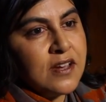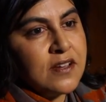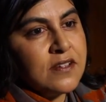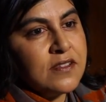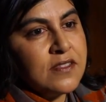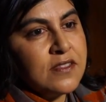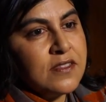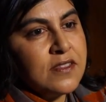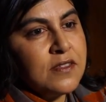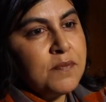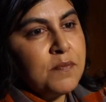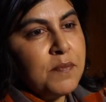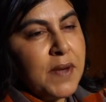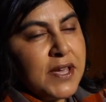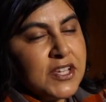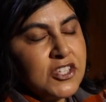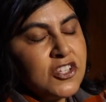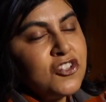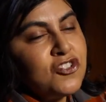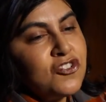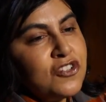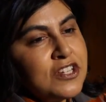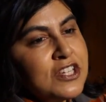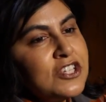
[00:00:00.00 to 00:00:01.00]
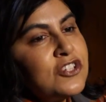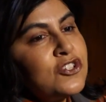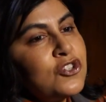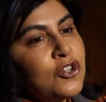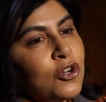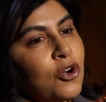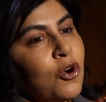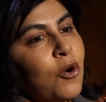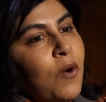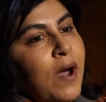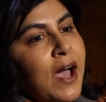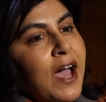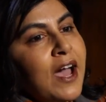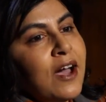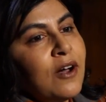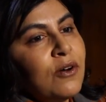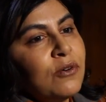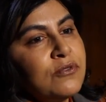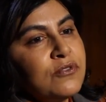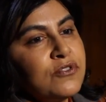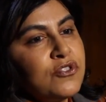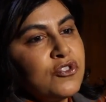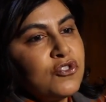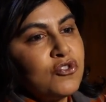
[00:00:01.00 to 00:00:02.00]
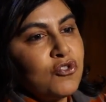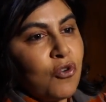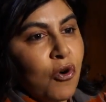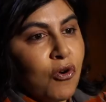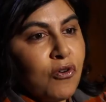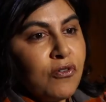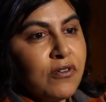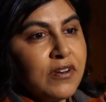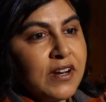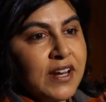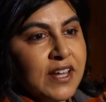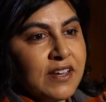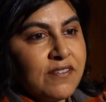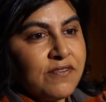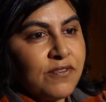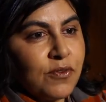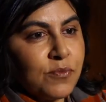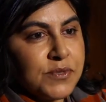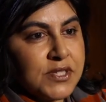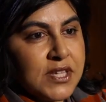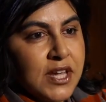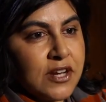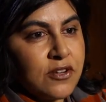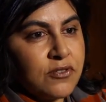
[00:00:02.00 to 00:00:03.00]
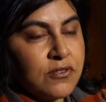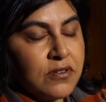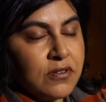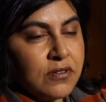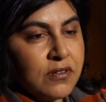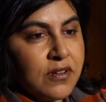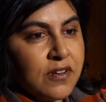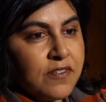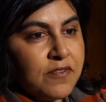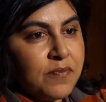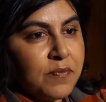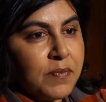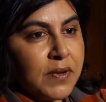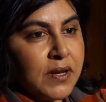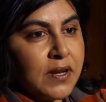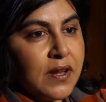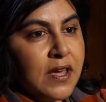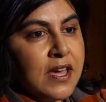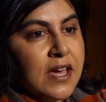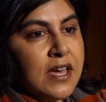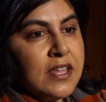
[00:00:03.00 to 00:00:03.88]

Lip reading: the message needs to go out strongly from central government